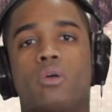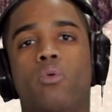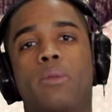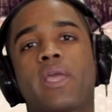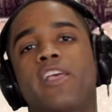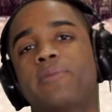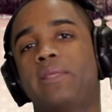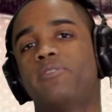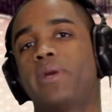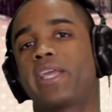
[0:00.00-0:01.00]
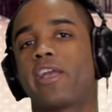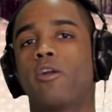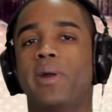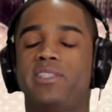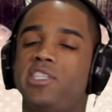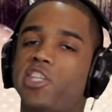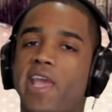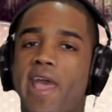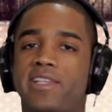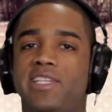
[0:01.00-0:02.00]
What up guys, my name is Mike, I go by
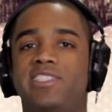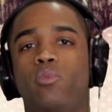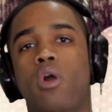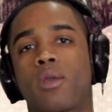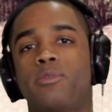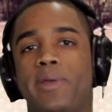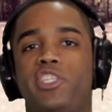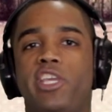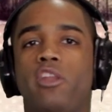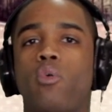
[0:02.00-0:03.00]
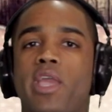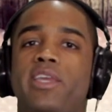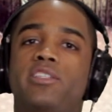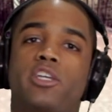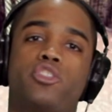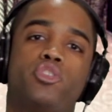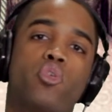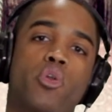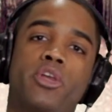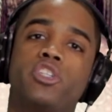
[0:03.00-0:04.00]
DJ Access, and welcome to my channel where I conduct
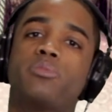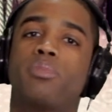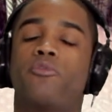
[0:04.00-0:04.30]
tutorials,